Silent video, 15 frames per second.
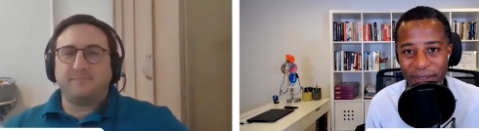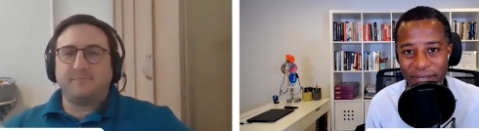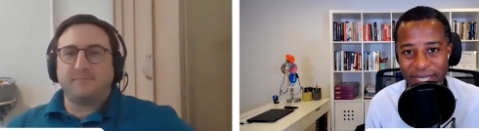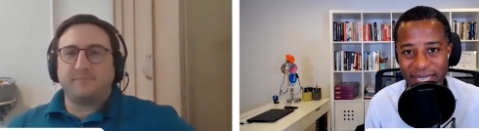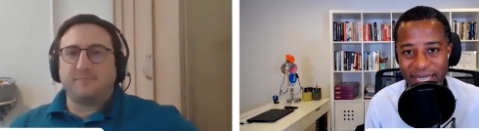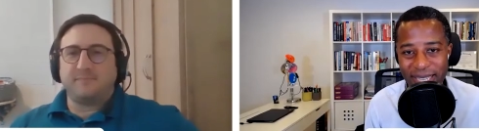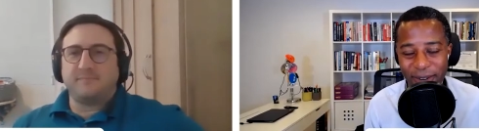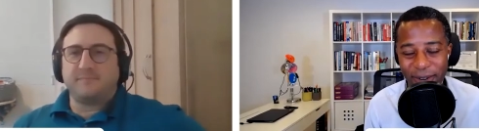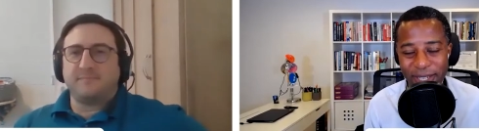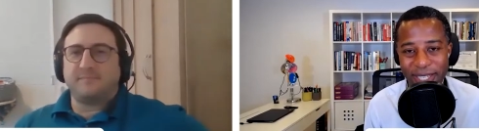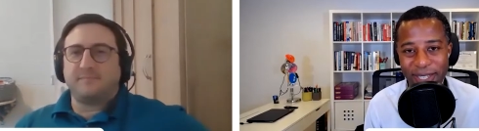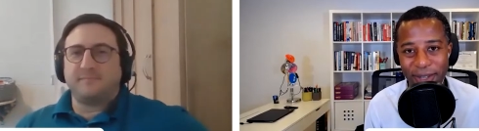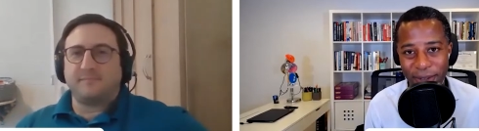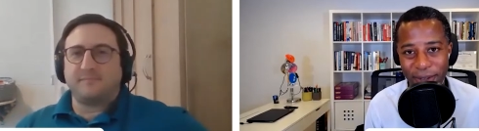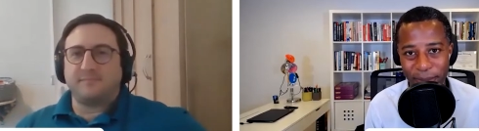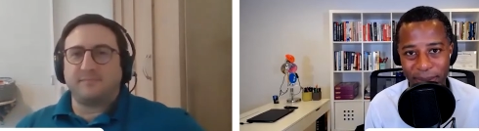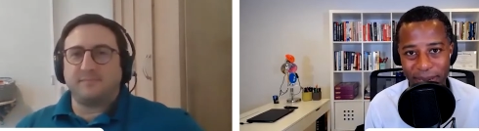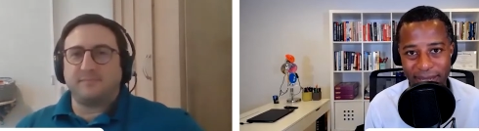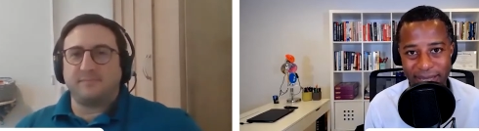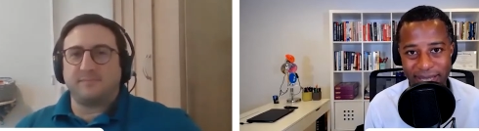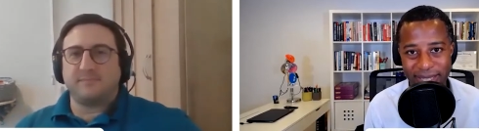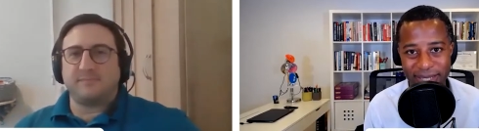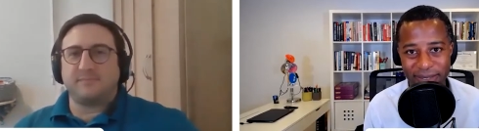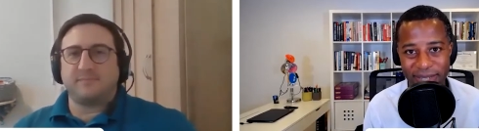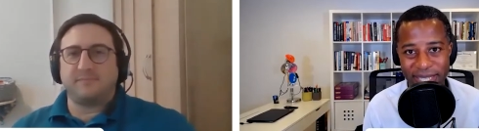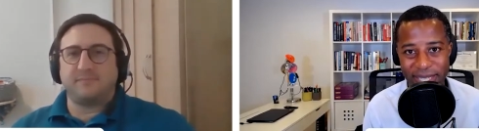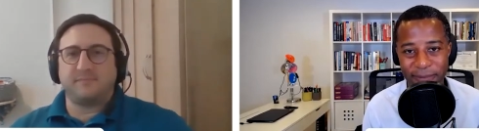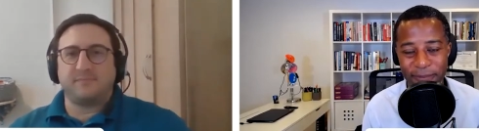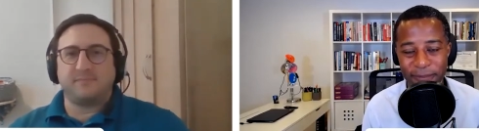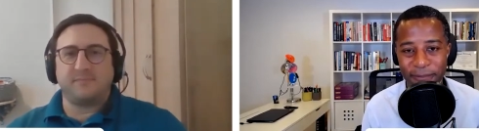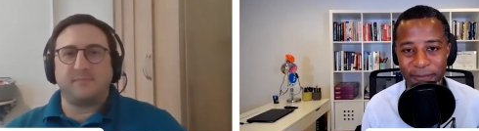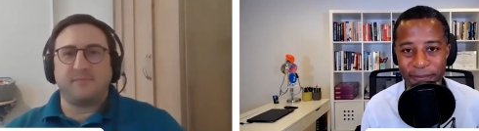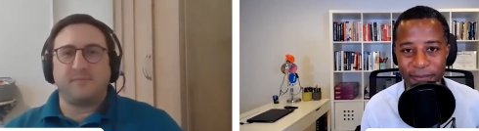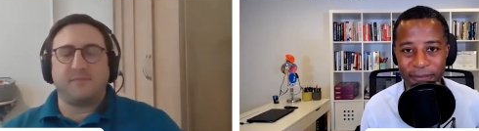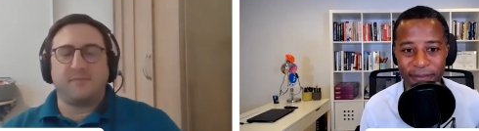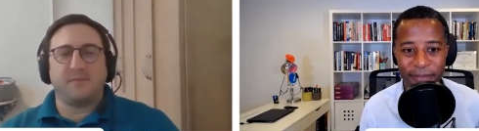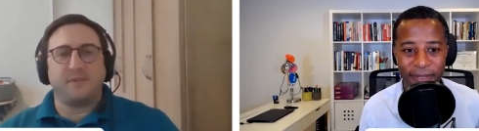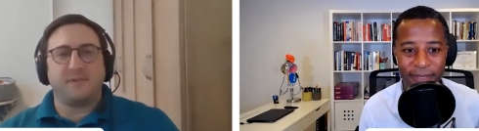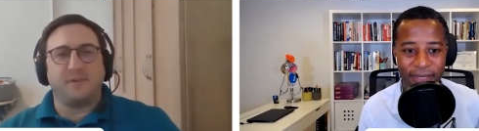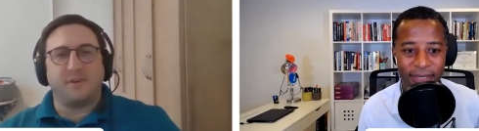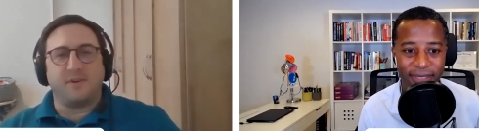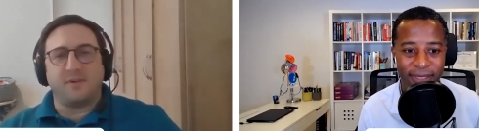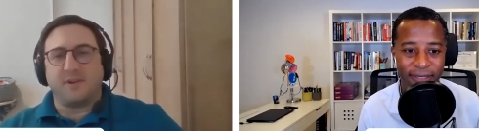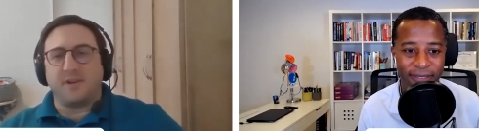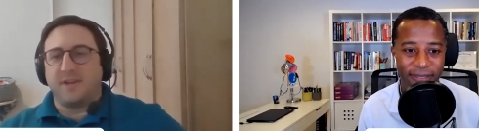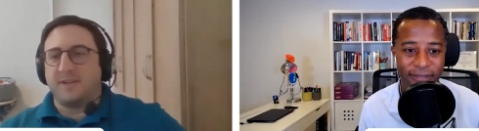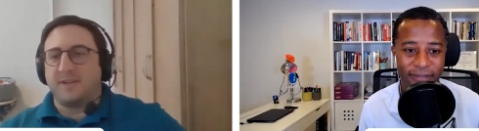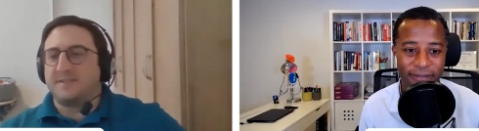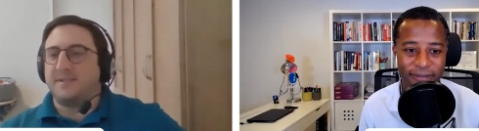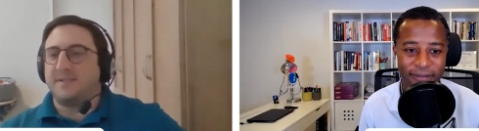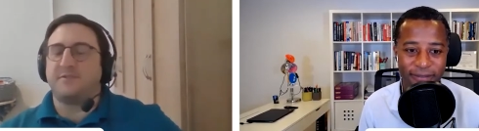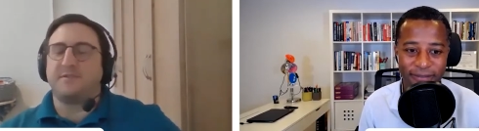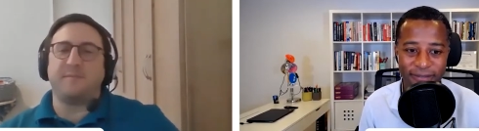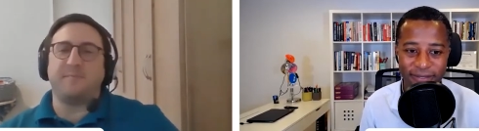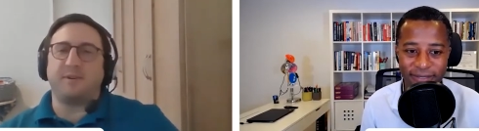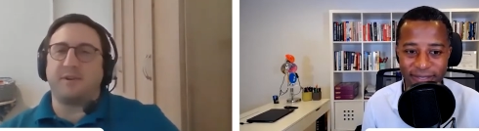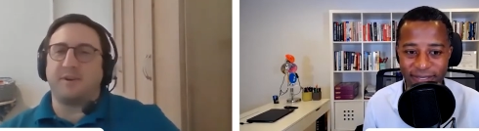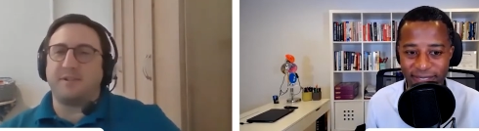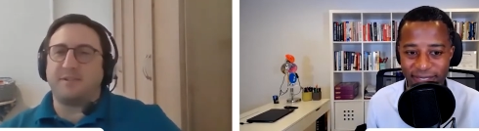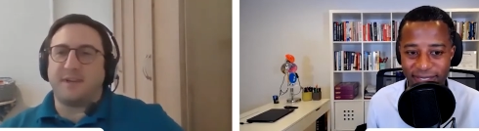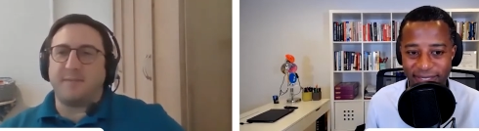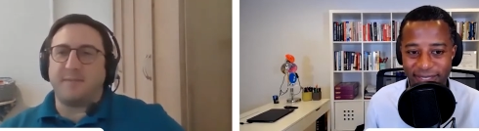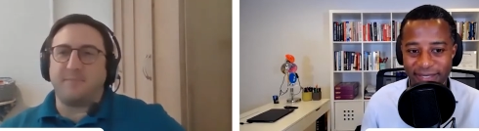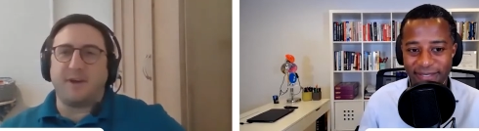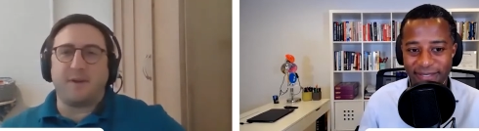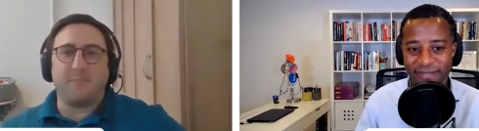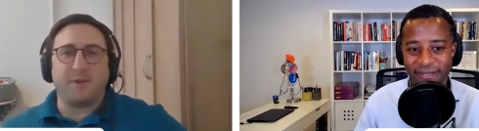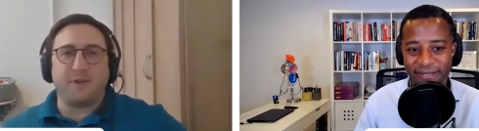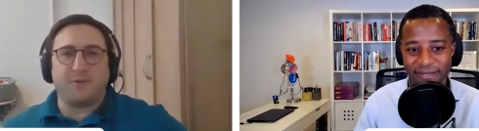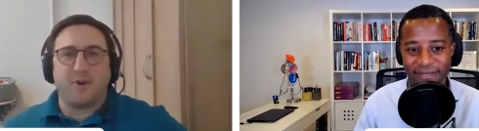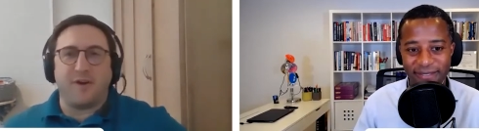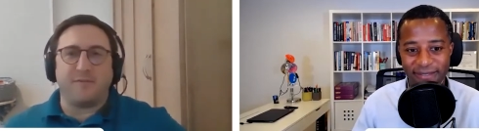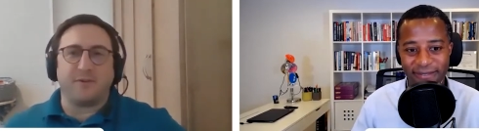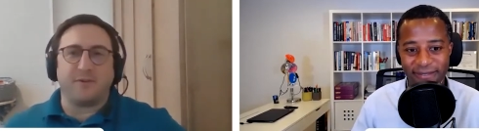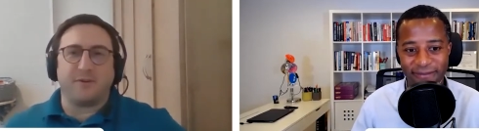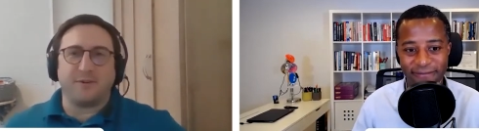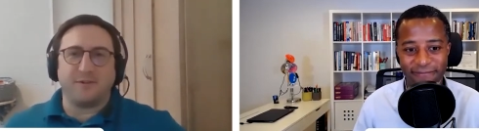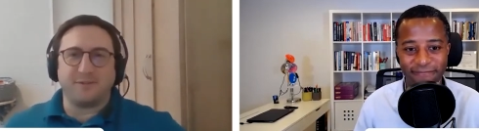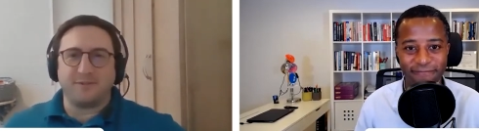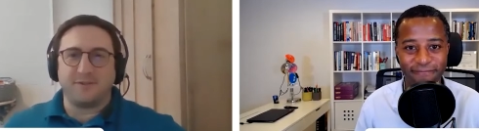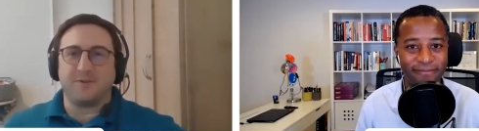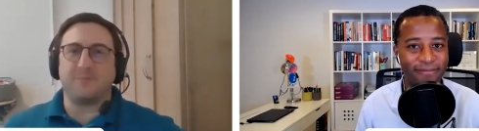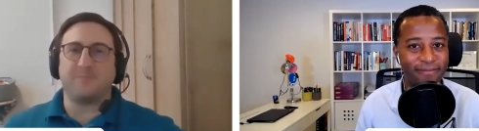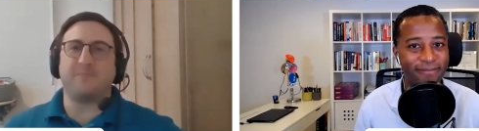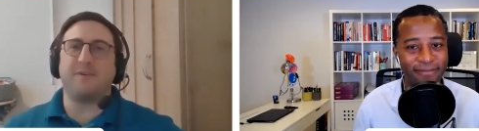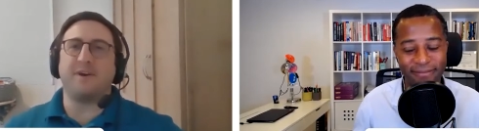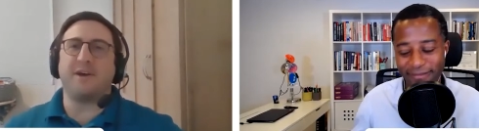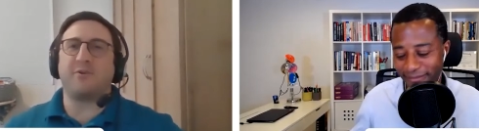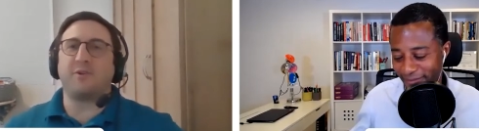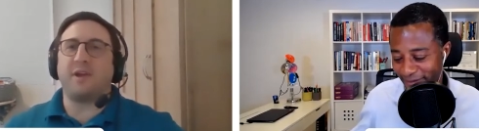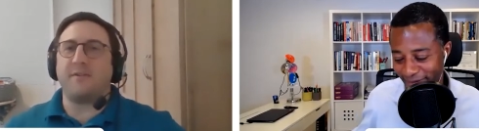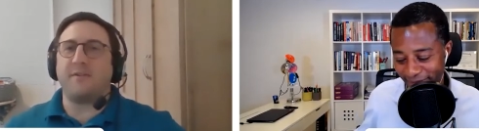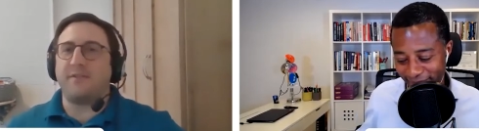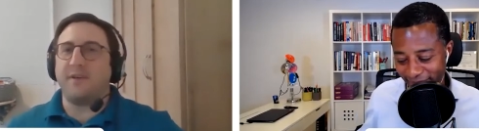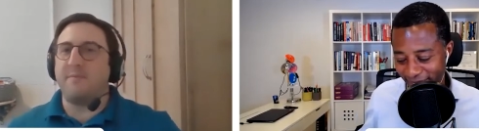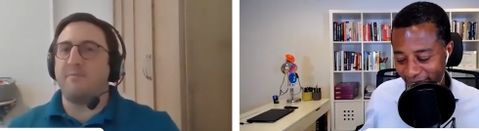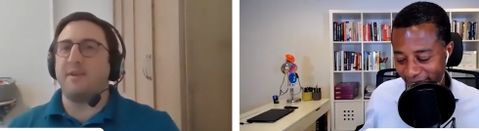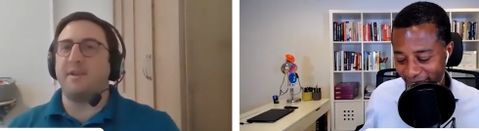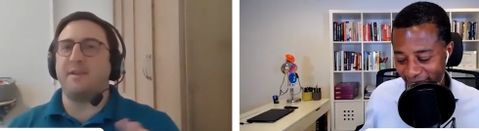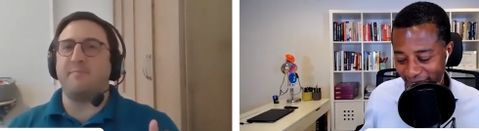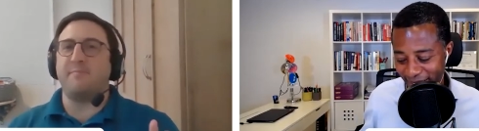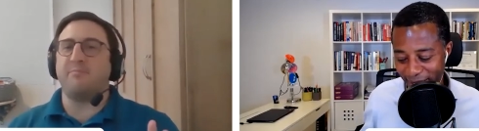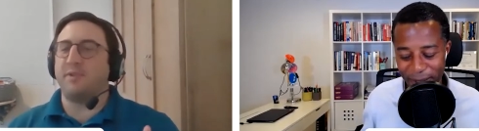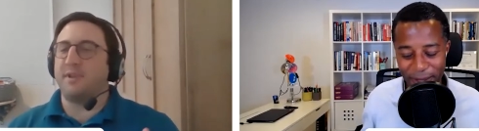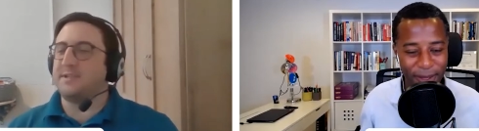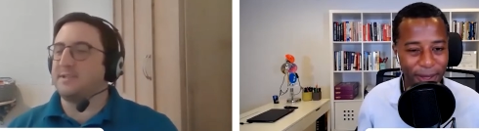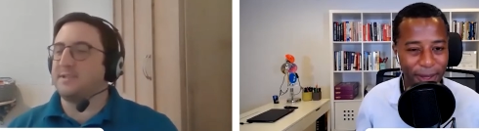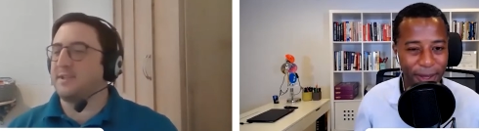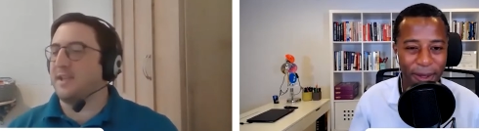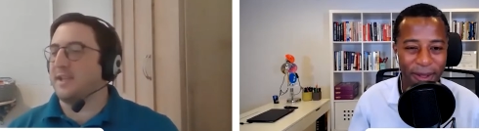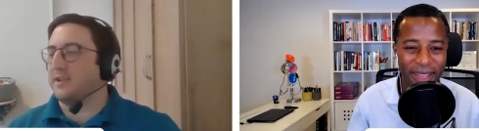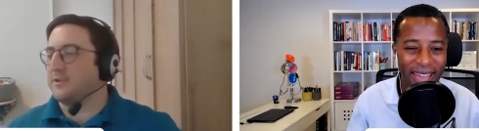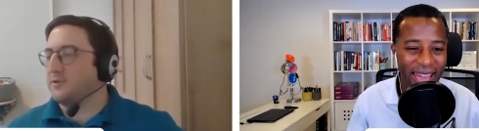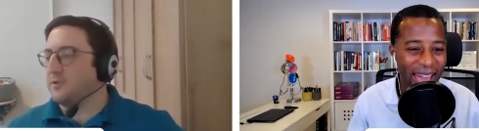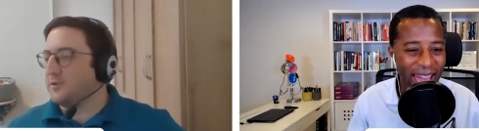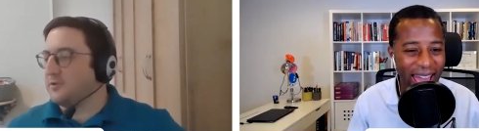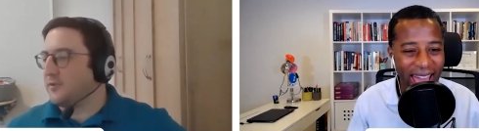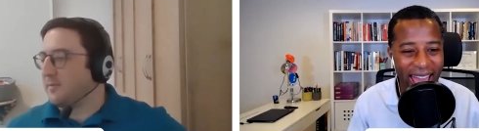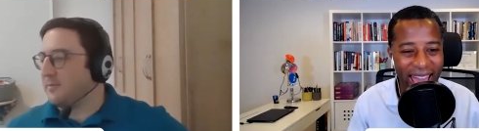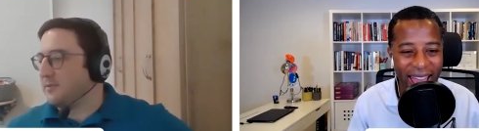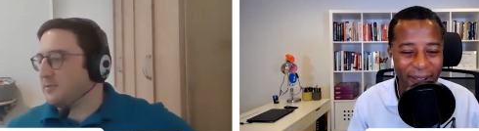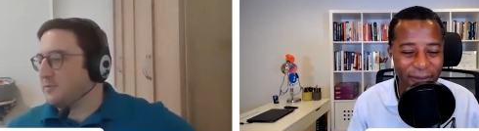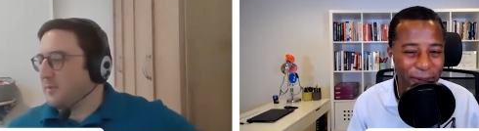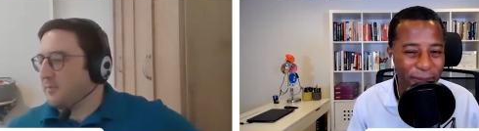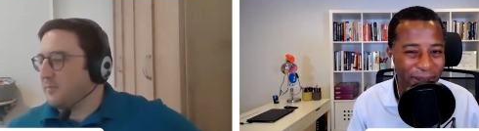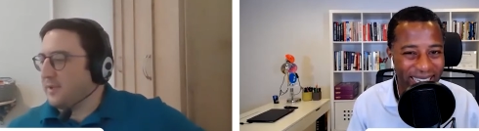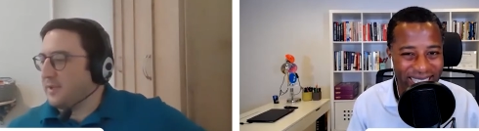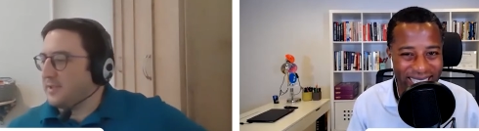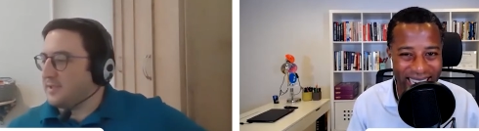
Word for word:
Speaker 1: visited or still on your bucket list to visit.
Speaker 2: Okay, that's interesting because I'm not a big traveler, so I don't have that many places that I can choose from. There's everybody's